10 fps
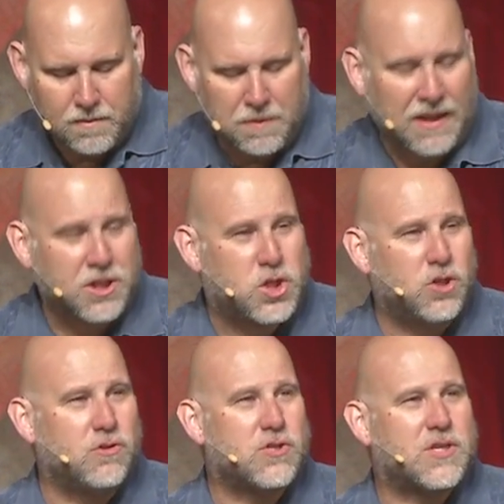Many
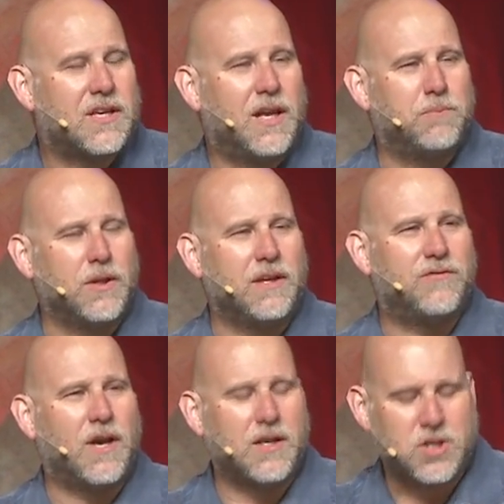Jews had
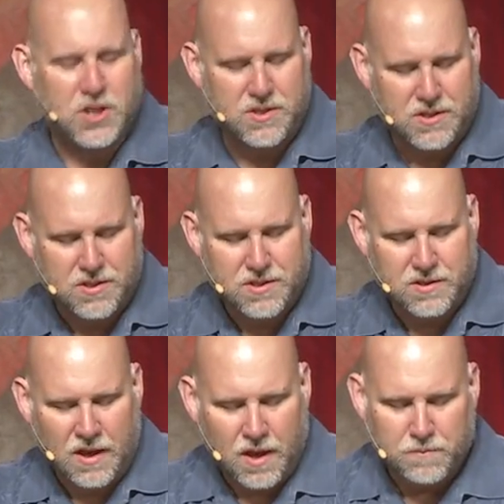believed on
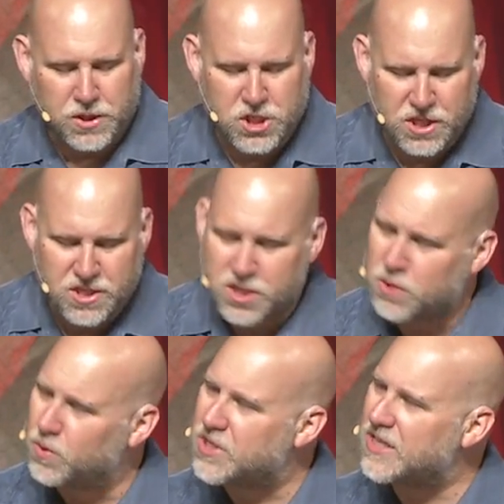Jesus, but
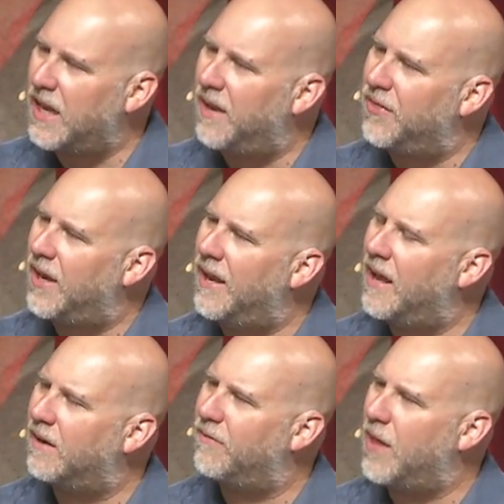Jesus was saying that
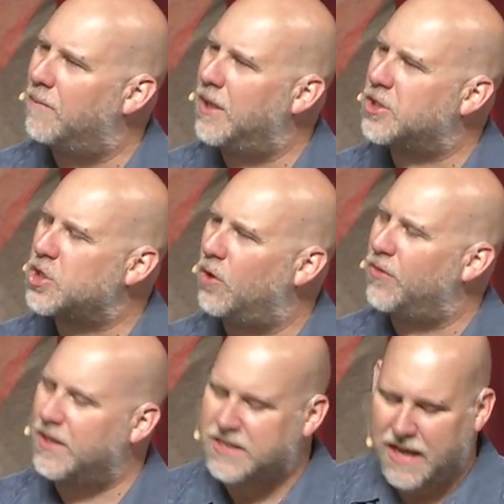none of them had
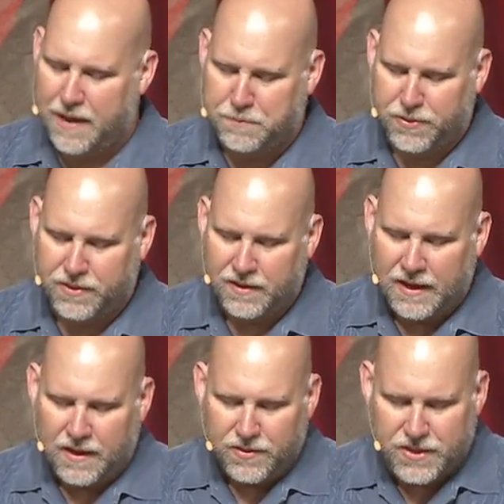shown the depth,
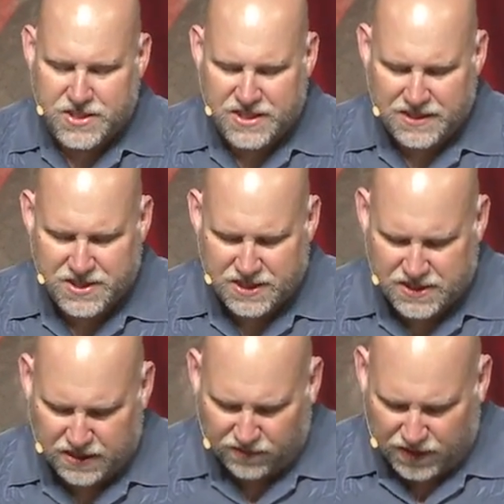the
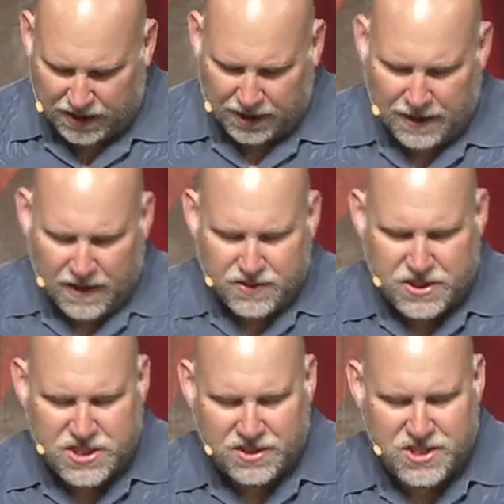sensitivity,
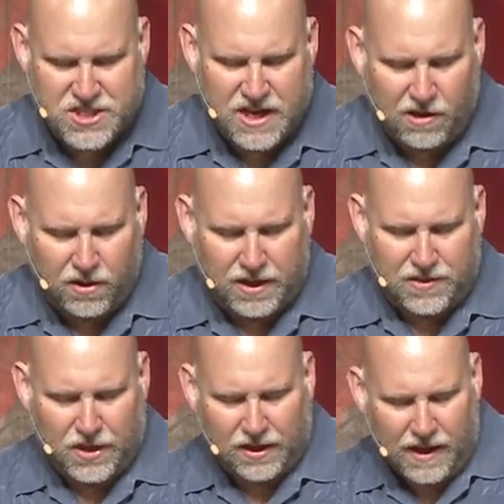the
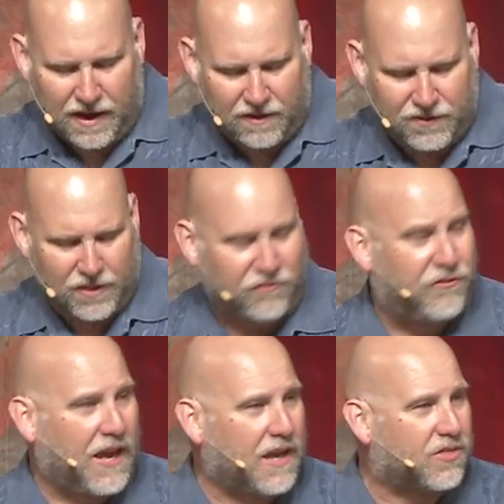sincerity, the love, and the
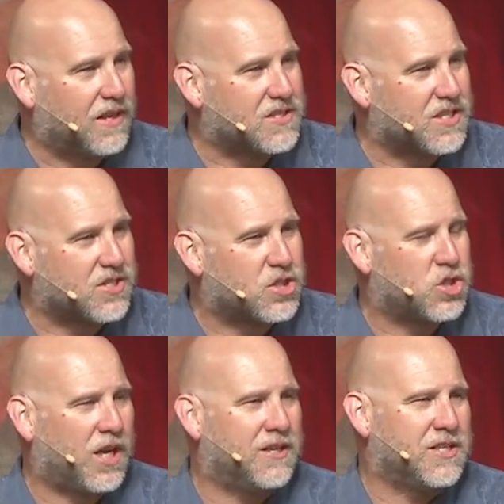faith is this
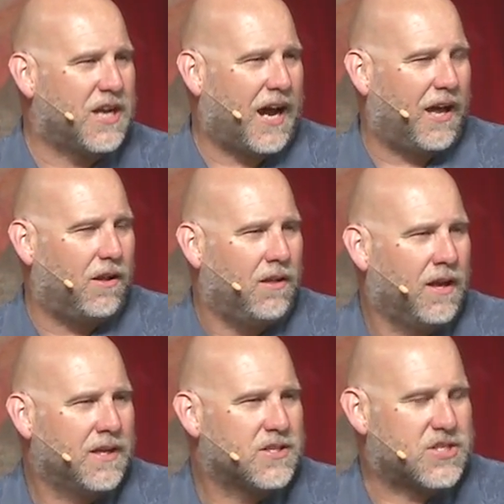Gentile
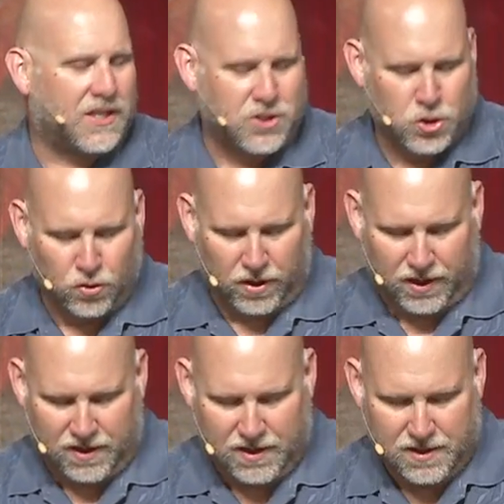
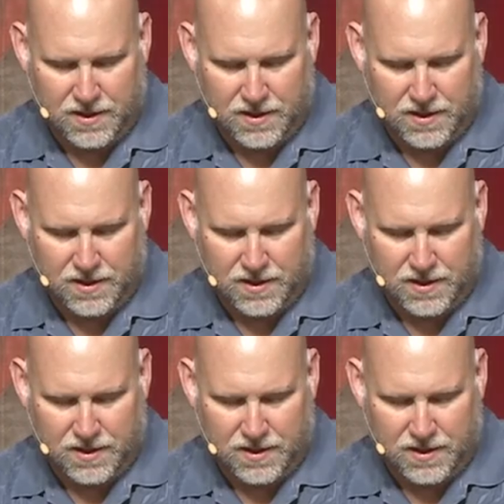centurion.